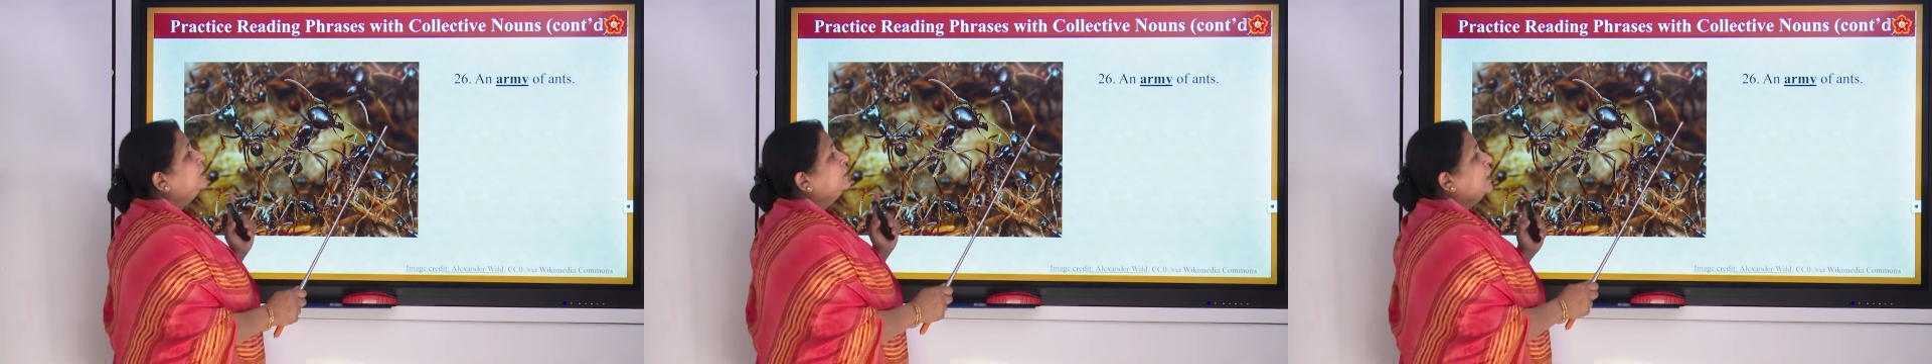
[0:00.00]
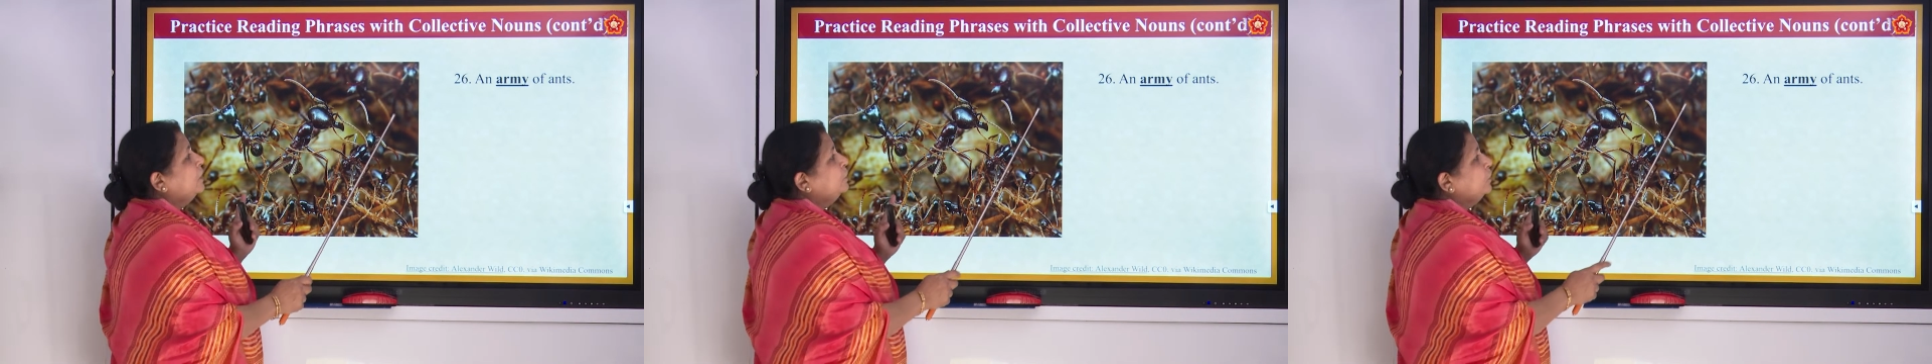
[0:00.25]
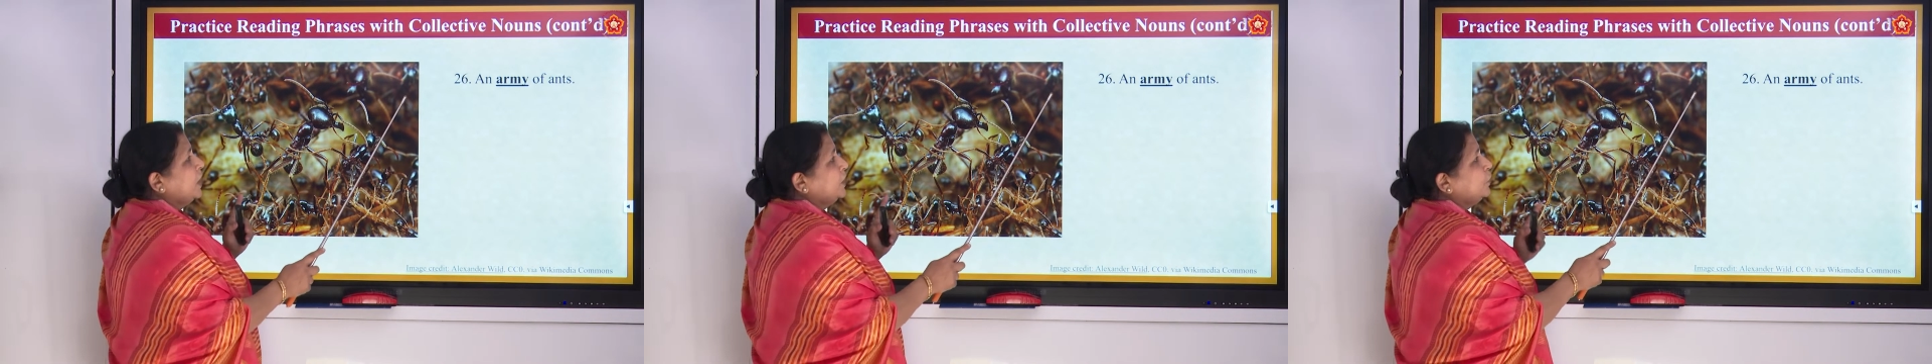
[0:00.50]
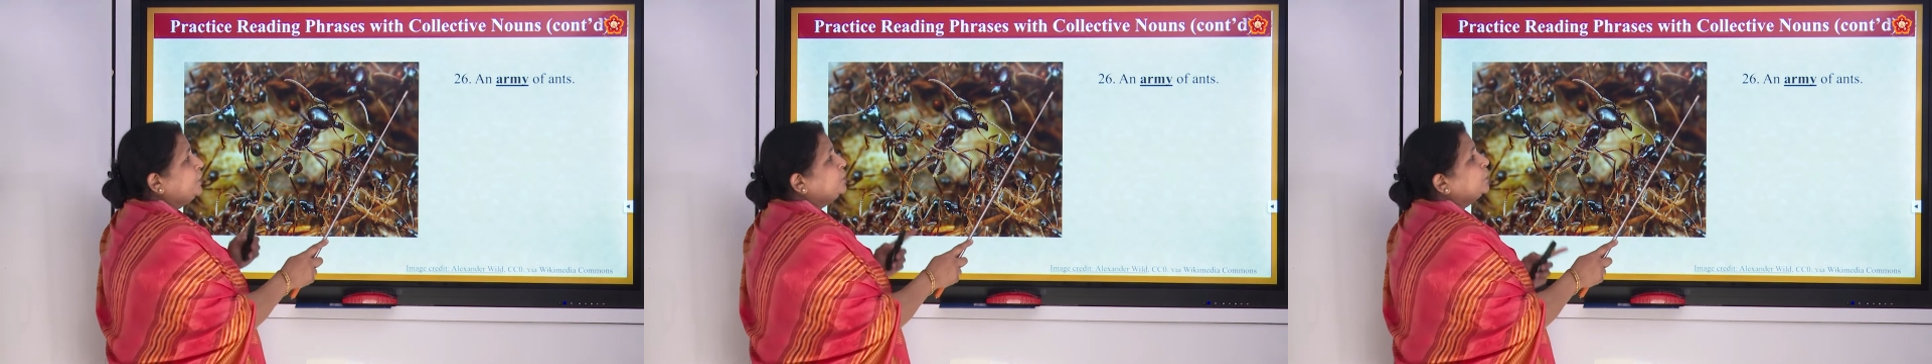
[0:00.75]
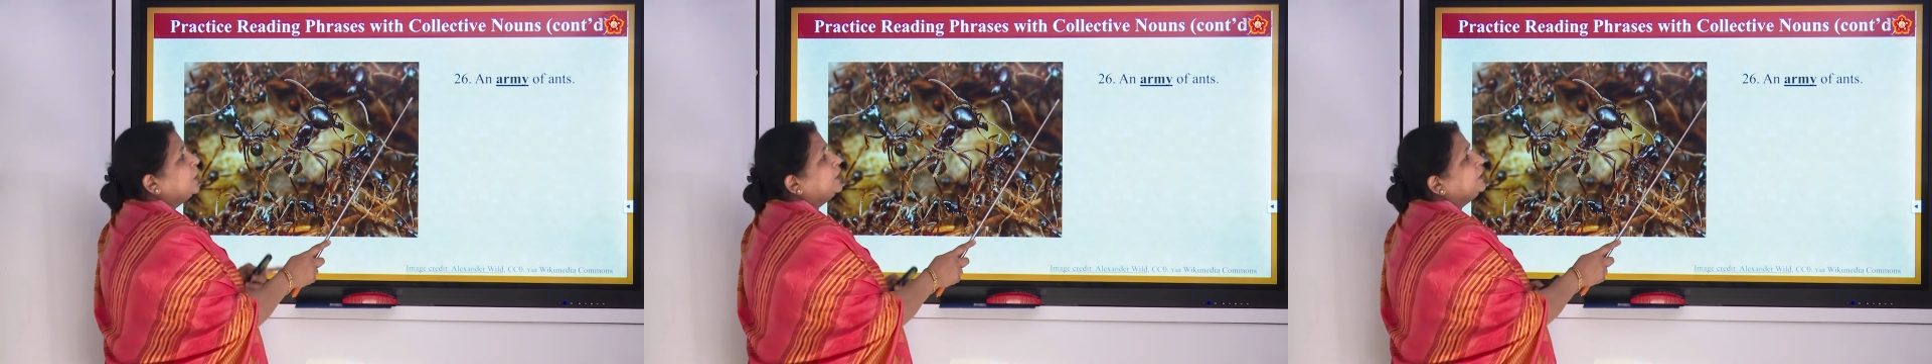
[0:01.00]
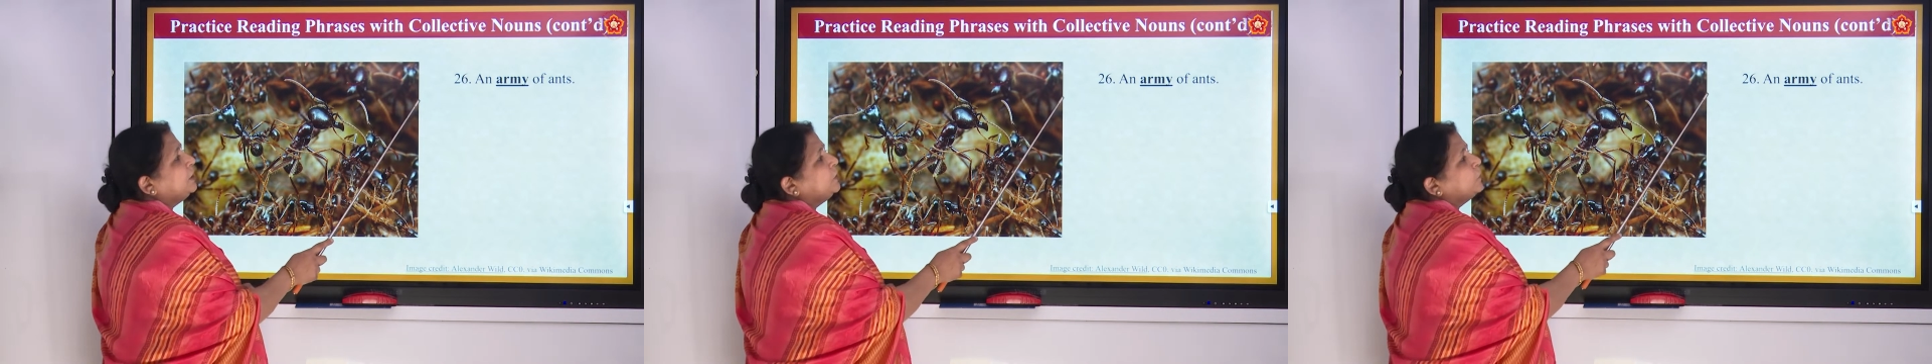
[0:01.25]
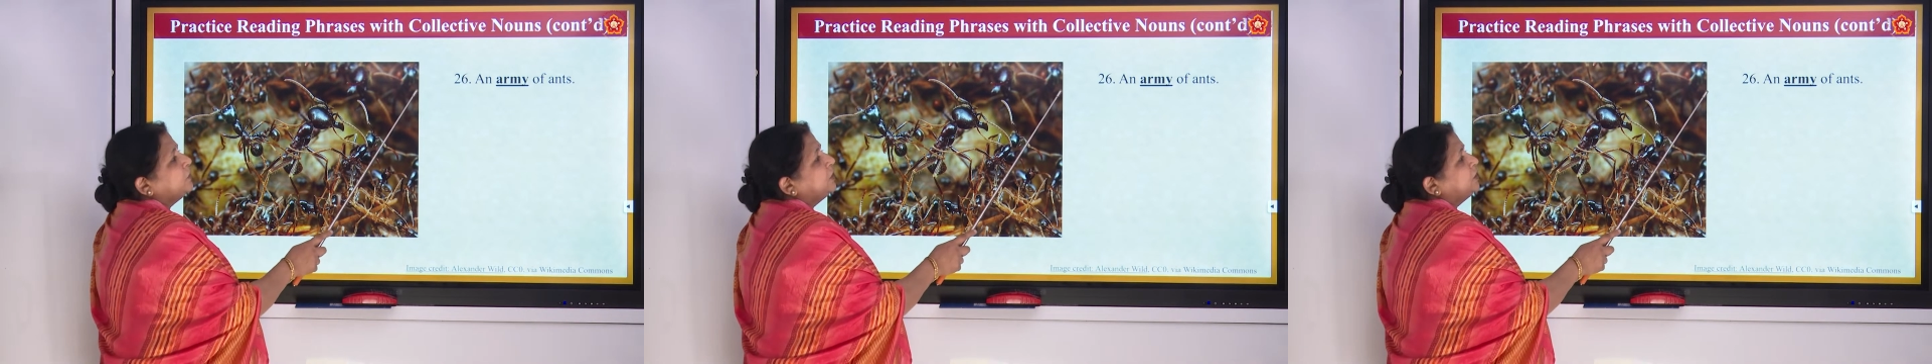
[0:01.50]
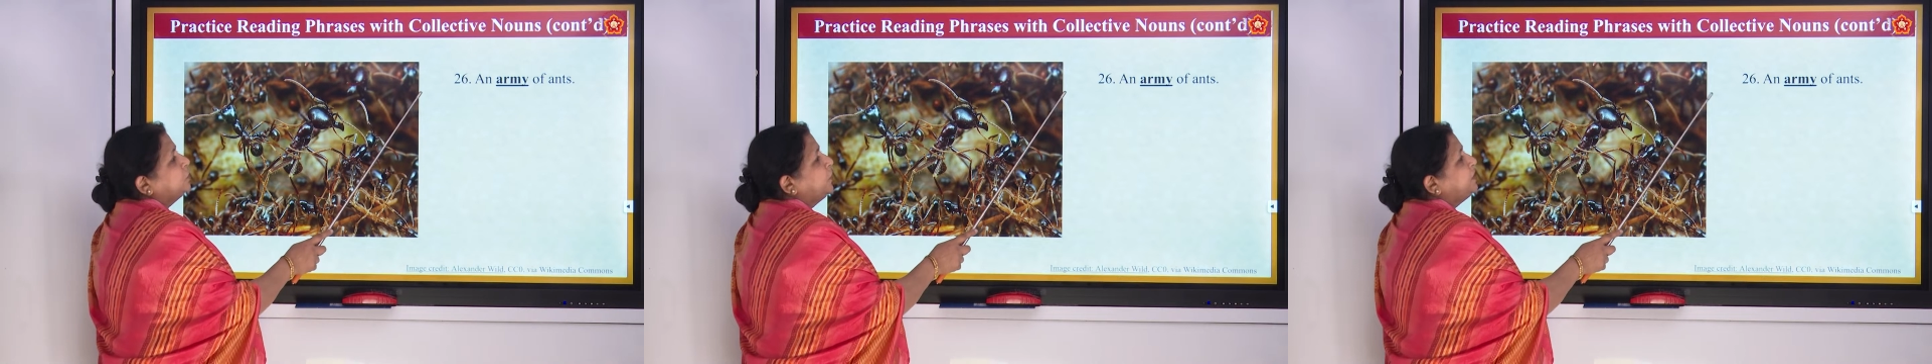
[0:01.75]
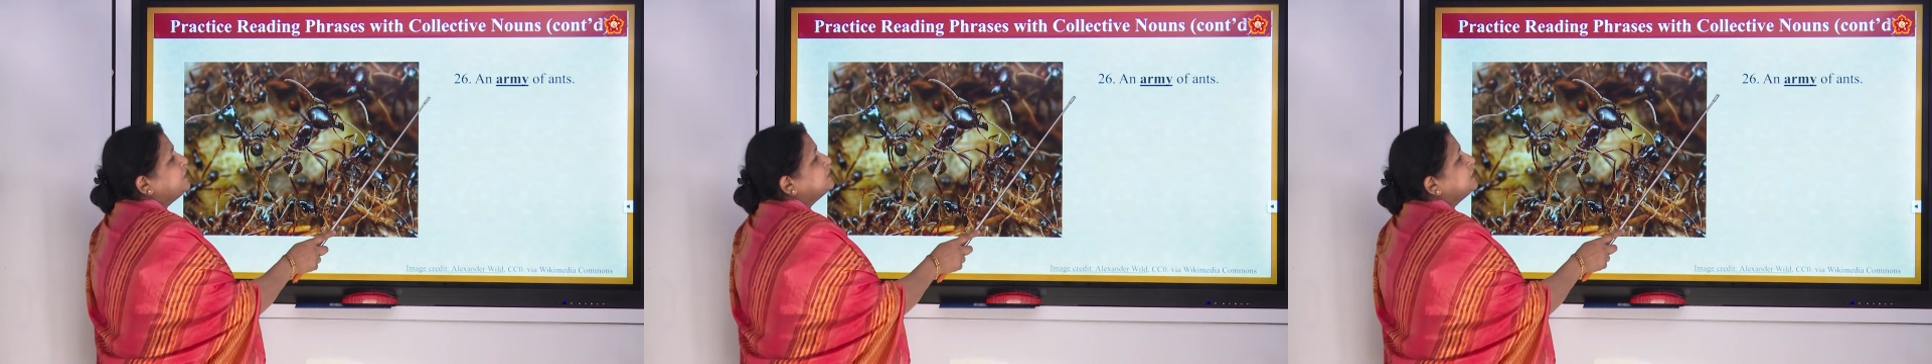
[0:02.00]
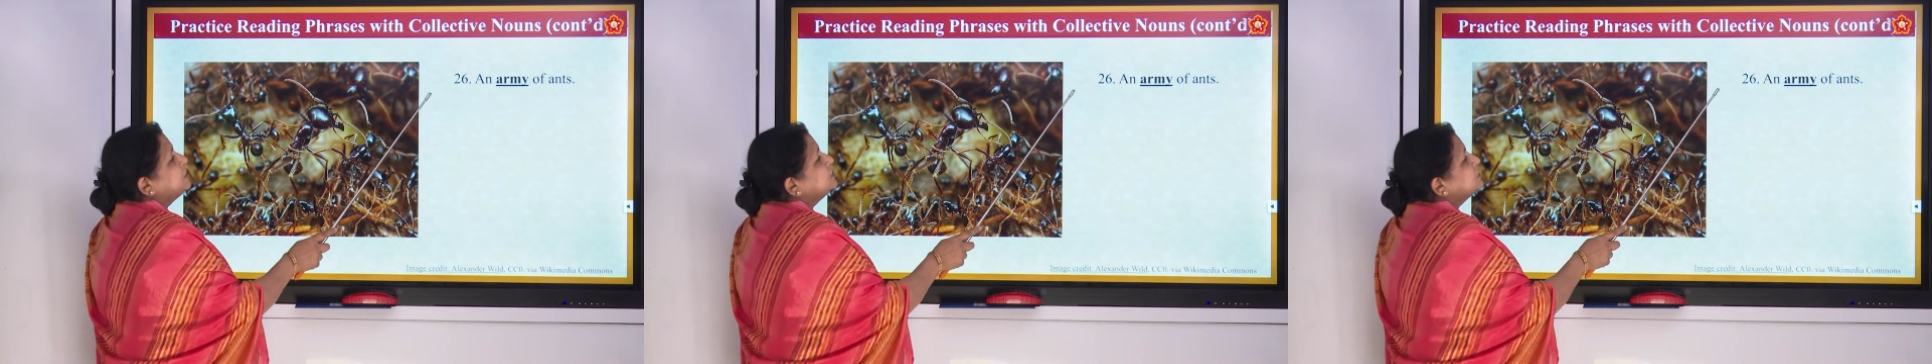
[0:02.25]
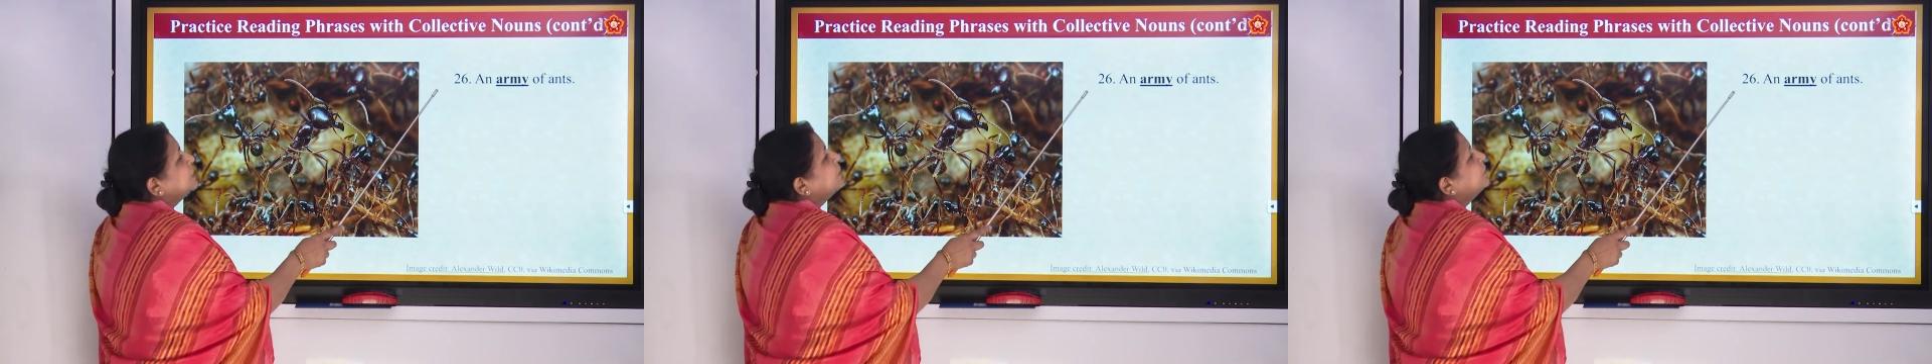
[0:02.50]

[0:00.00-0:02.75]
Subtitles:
now we are going to continue with the 26.